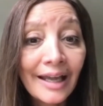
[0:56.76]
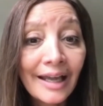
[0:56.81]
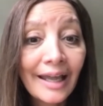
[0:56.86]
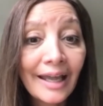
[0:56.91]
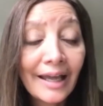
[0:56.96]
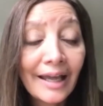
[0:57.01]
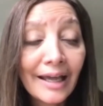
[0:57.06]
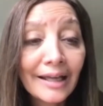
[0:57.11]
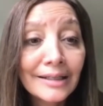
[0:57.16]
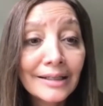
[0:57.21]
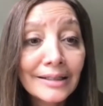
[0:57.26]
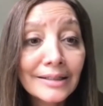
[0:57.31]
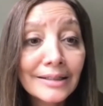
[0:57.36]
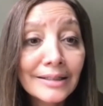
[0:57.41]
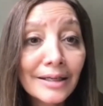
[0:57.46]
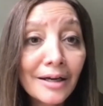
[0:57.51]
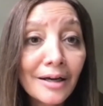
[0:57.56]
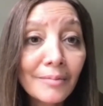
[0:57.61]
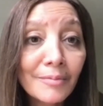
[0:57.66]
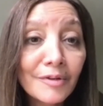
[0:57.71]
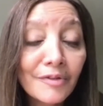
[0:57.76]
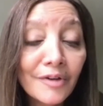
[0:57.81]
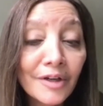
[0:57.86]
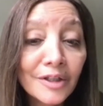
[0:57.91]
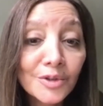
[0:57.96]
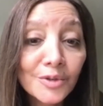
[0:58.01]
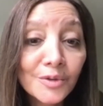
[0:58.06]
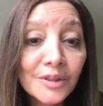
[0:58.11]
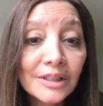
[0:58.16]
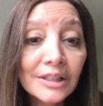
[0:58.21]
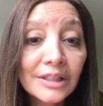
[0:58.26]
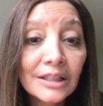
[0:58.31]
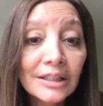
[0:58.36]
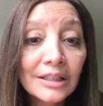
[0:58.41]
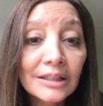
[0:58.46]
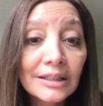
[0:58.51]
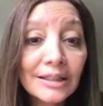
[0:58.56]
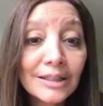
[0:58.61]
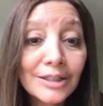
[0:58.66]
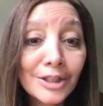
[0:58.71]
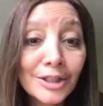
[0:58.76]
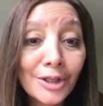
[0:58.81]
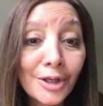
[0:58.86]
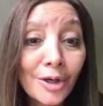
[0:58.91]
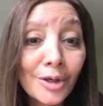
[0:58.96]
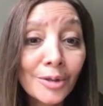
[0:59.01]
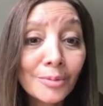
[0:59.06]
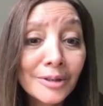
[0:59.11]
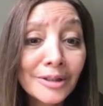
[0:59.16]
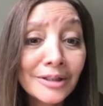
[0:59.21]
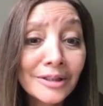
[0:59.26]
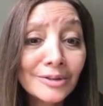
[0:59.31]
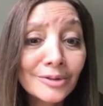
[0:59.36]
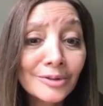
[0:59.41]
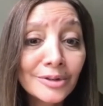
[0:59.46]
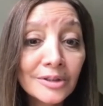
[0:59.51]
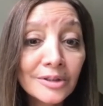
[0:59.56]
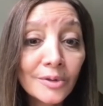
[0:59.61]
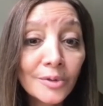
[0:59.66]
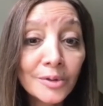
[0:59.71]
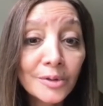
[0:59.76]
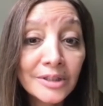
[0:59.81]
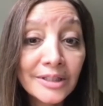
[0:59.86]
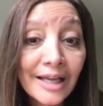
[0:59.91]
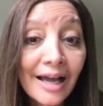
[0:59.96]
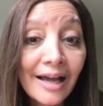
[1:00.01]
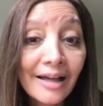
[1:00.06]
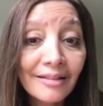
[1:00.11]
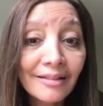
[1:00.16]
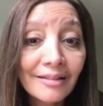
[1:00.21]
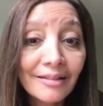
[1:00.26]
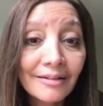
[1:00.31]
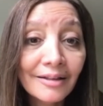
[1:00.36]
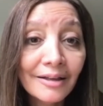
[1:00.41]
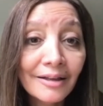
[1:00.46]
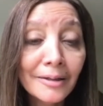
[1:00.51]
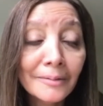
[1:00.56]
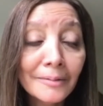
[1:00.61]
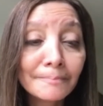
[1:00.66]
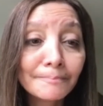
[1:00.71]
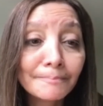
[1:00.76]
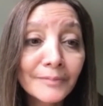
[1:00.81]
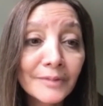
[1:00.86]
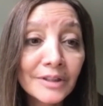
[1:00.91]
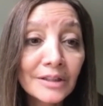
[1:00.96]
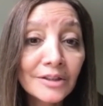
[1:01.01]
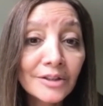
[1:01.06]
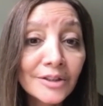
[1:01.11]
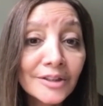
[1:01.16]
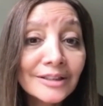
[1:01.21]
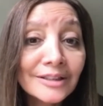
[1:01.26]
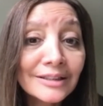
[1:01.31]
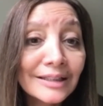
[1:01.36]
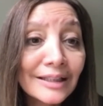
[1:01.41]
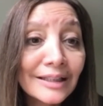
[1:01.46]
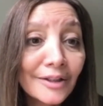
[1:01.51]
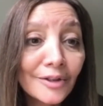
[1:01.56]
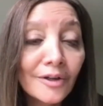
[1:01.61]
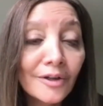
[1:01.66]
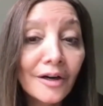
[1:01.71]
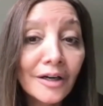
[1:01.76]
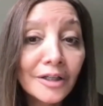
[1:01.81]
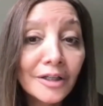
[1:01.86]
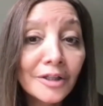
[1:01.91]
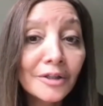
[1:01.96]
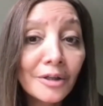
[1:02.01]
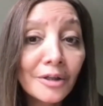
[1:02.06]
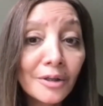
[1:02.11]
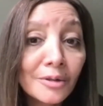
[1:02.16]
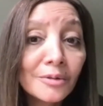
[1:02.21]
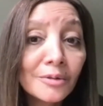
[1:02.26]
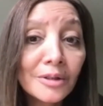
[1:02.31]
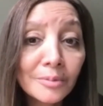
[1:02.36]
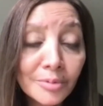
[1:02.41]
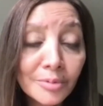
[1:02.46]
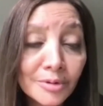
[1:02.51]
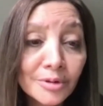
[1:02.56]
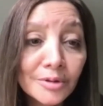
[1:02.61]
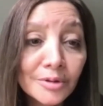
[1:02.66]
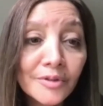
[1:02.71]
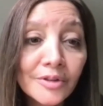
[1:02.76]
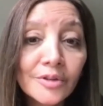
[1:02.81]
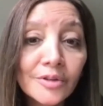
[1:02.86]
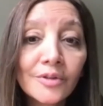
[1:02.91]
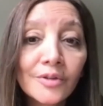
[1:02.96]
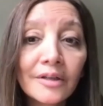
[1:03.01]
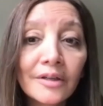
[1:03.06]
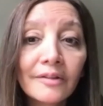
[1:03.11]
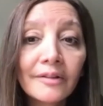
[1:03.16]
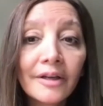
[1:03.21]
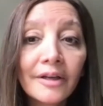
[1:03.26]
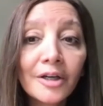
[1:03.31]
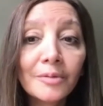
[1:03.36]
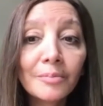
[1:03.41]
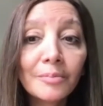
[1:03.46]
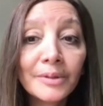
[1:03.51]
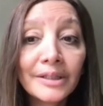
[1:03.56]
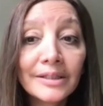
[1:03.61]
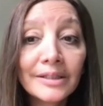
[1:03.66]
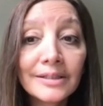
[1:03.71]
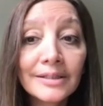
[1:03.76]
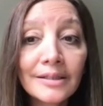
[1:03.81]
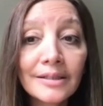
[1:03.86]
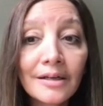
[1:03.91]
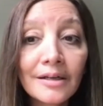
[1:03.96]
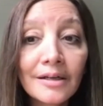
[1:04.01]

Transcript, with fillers: and um, if untreated, can lead to coma or, or death um, currently there are no approved drug therapies